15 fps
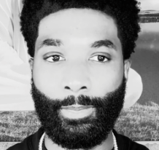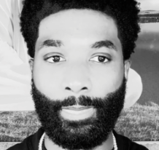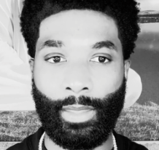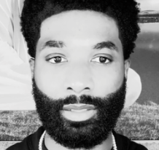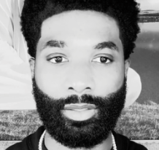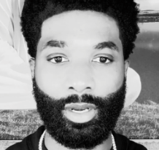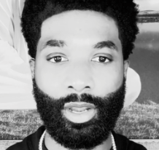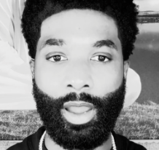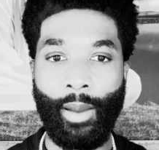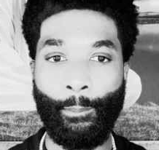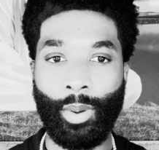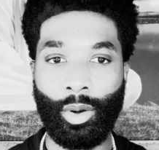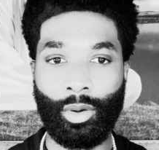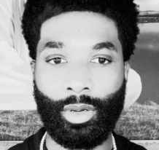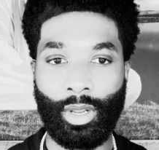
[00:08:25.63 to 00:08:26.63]
Like, they're not
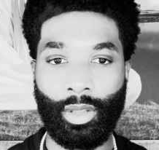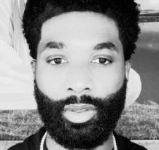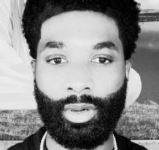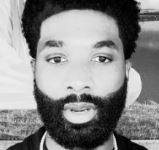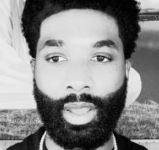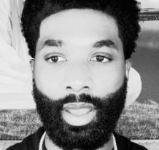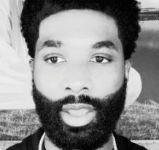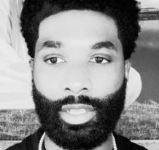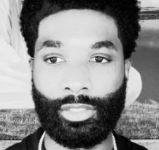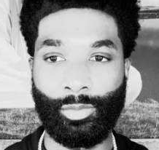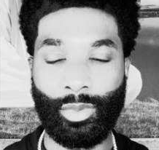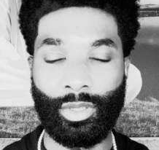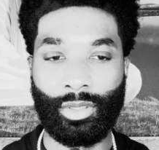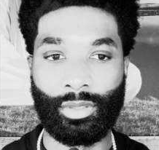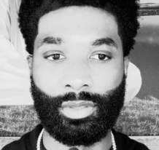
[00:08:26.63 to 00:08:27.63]
burned out, they're not has
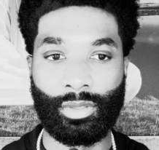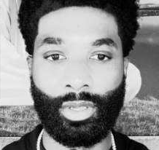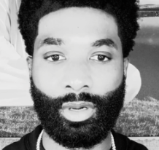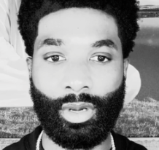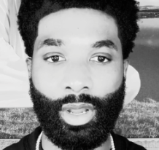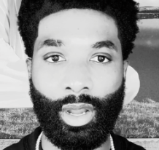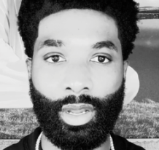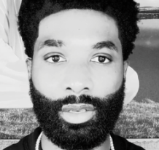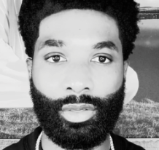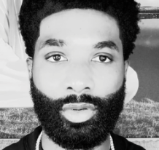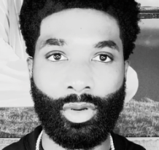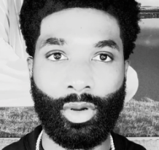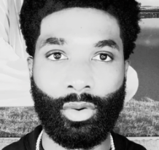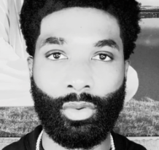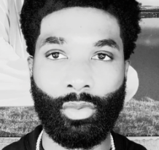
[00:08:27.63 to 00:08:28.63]
been, they're not,
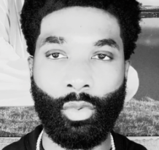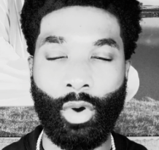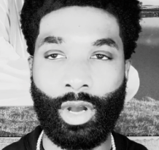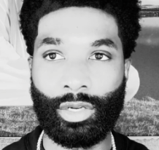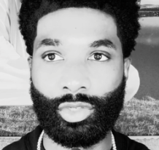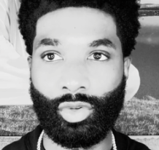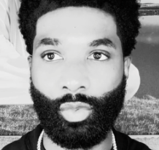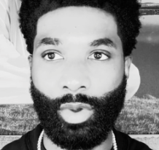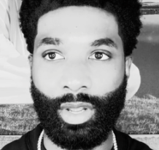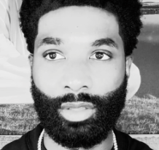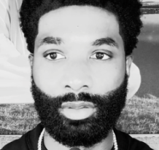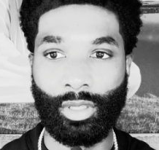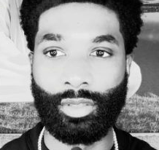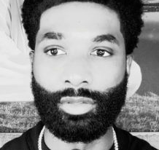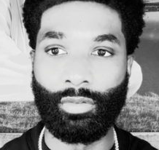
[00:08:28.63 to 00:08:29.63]
washed away in
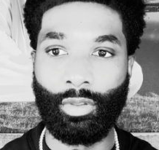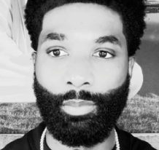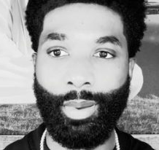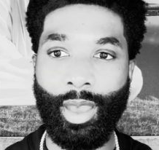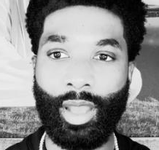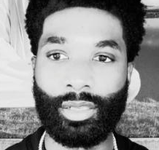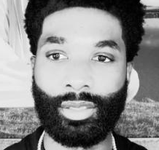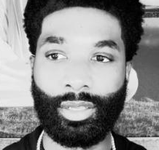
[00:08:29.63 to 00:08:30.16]
things of the past.